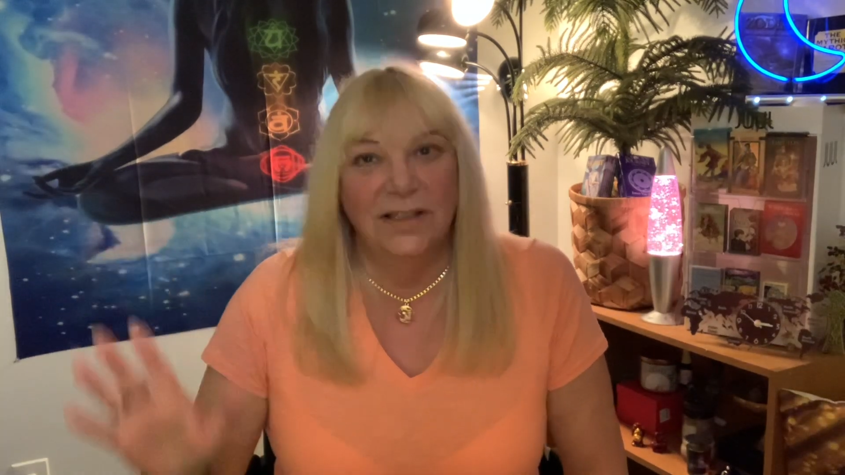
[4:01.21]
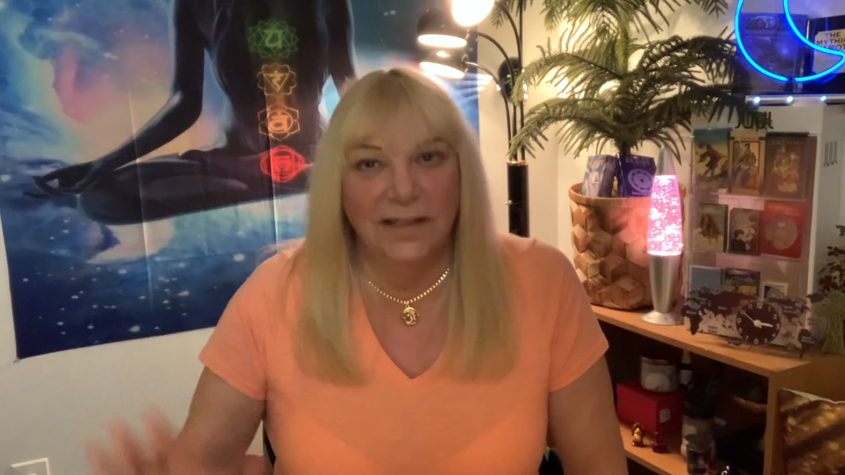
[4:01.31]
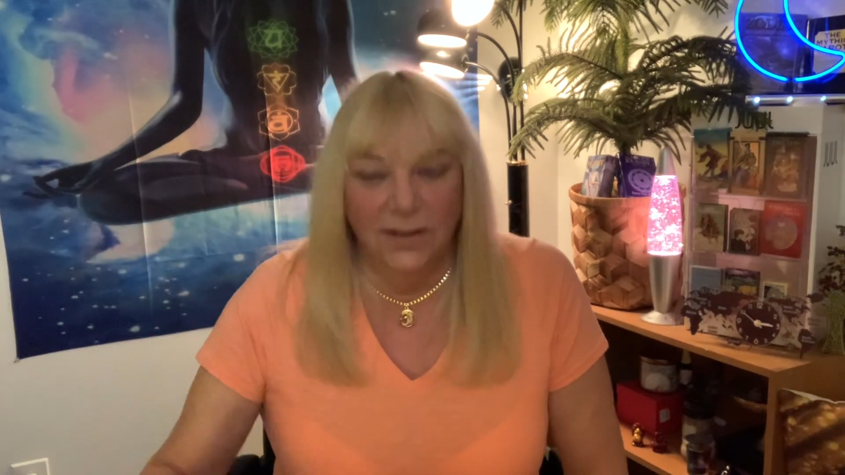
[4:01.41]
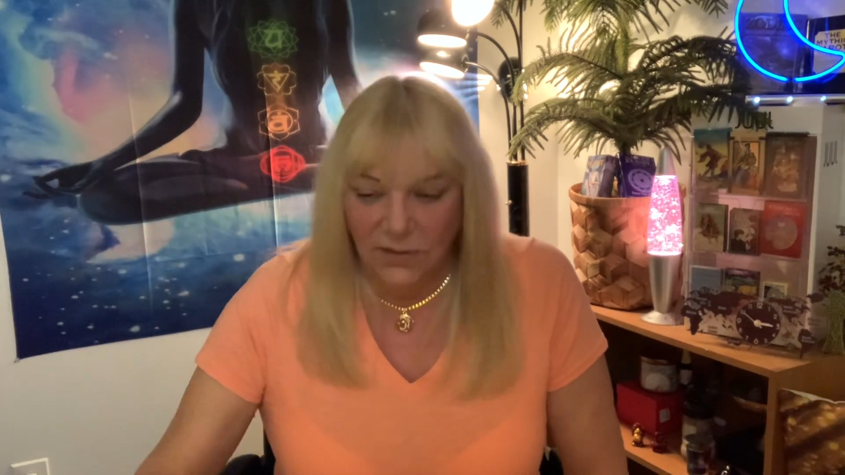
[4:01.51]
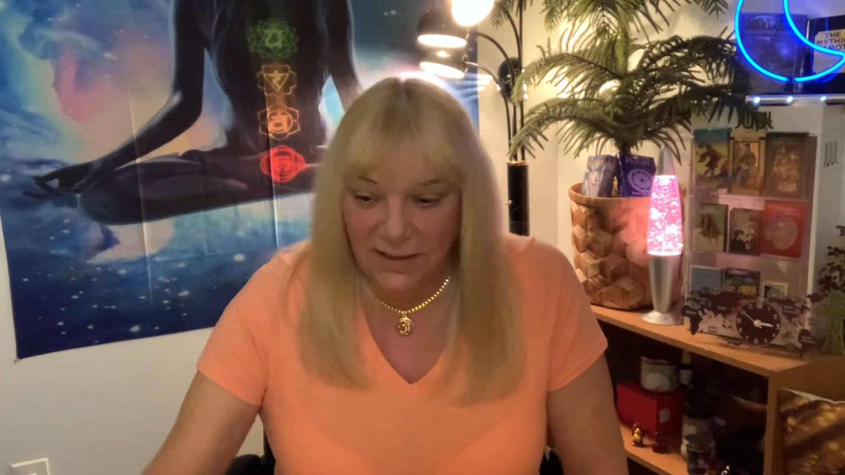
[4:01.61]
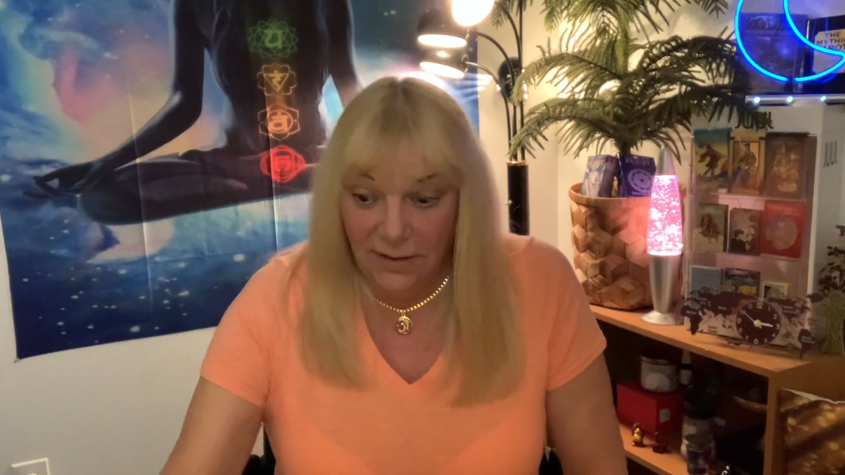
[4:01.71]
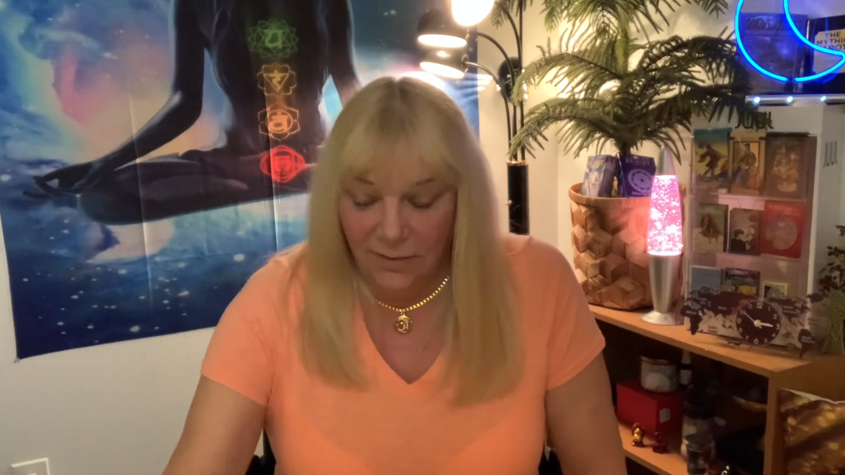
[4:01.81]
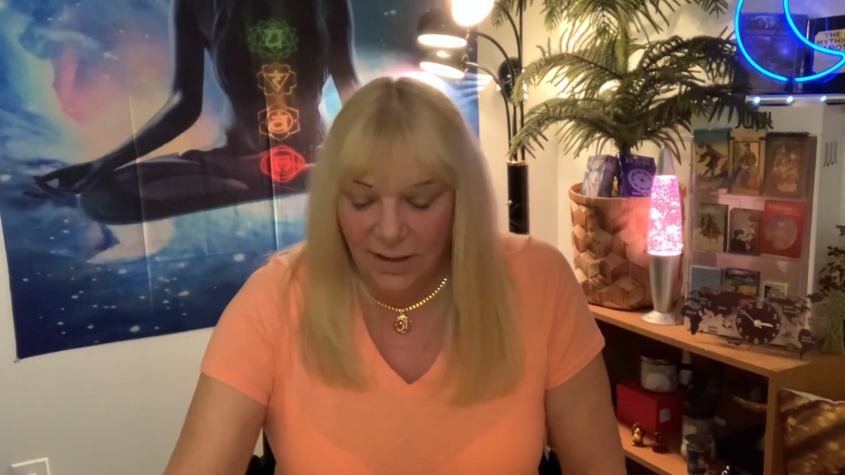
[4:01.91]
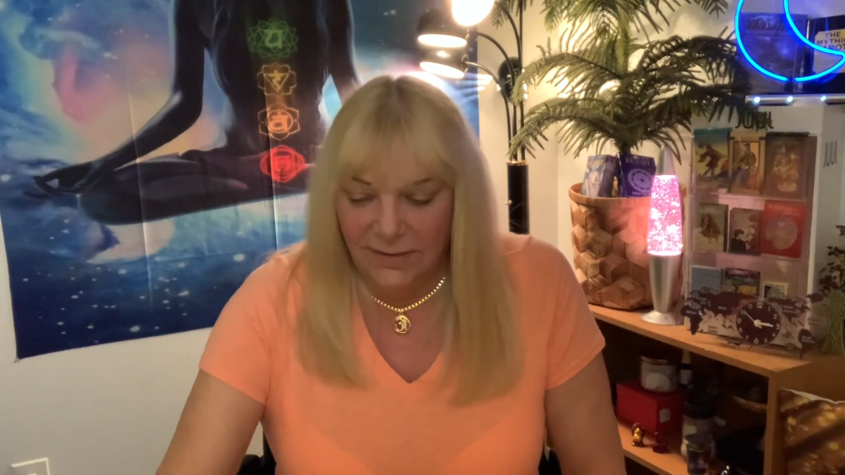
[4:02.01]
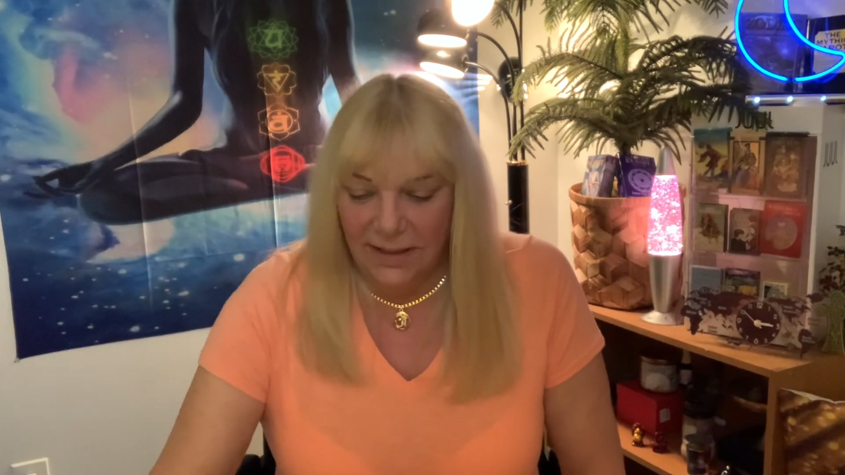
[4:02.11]
single Leo
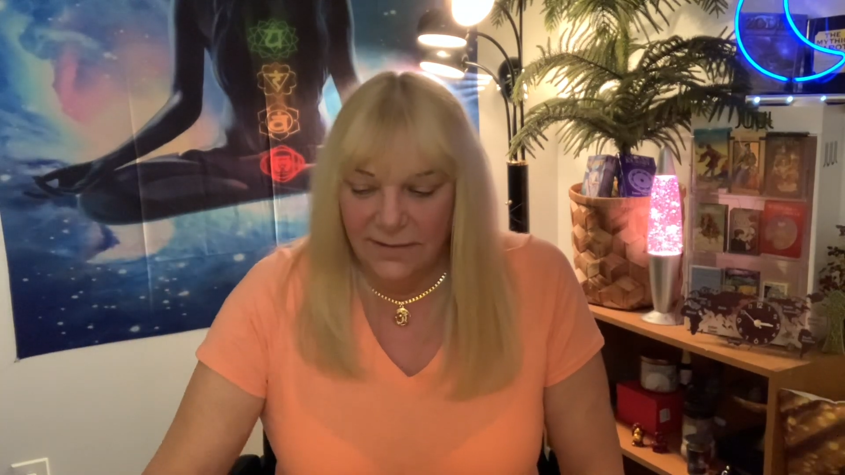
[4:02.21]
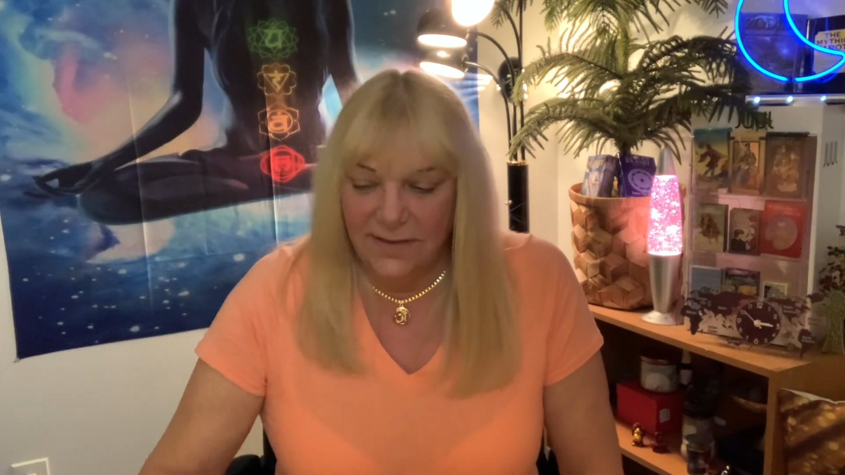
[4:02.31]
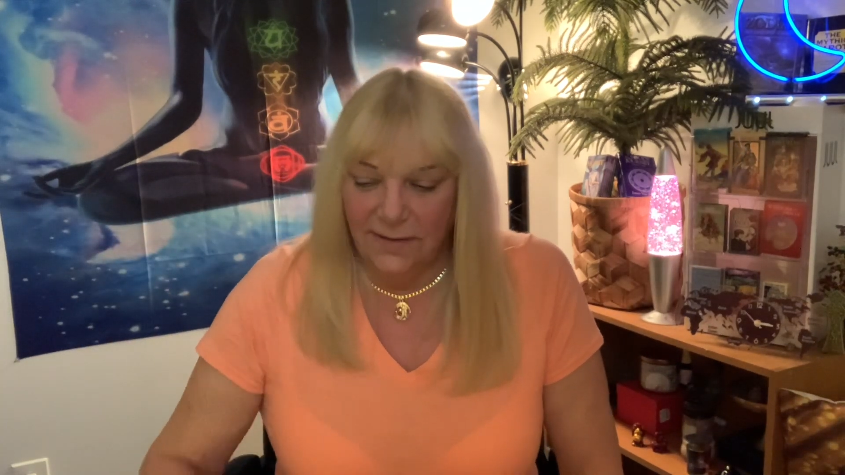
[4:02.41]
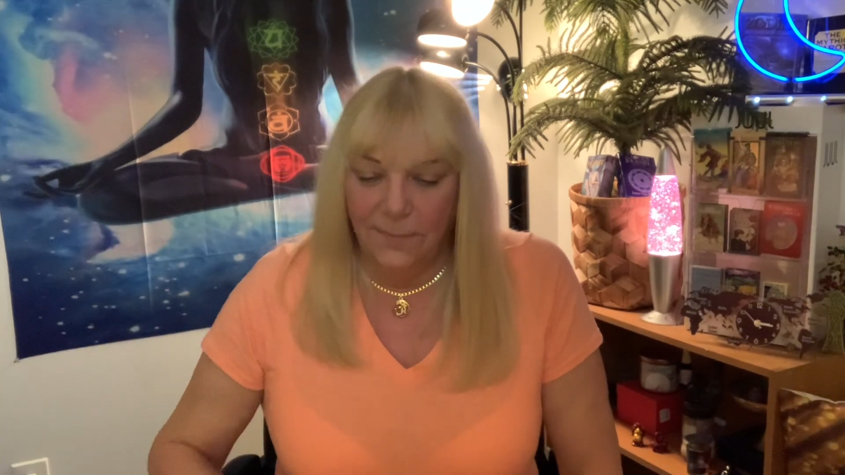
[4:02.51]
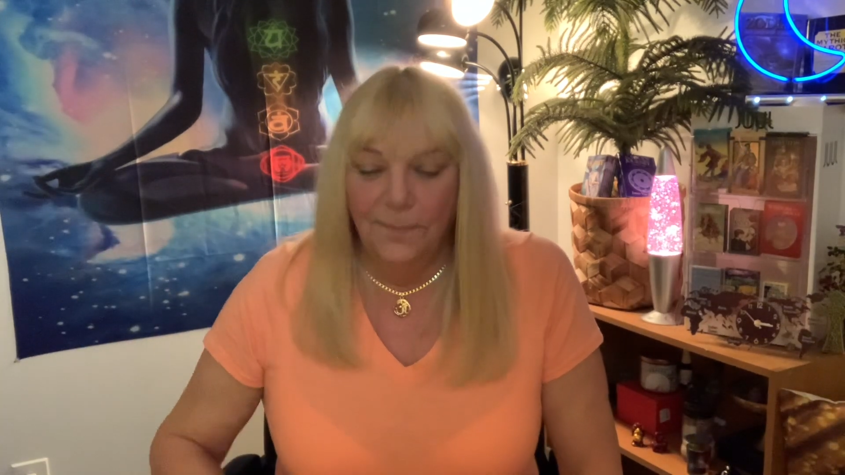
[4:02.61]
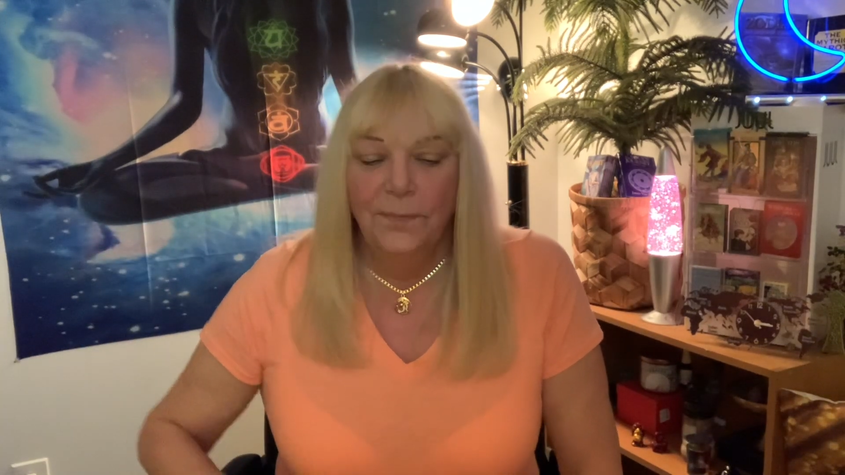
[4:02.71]
out there. So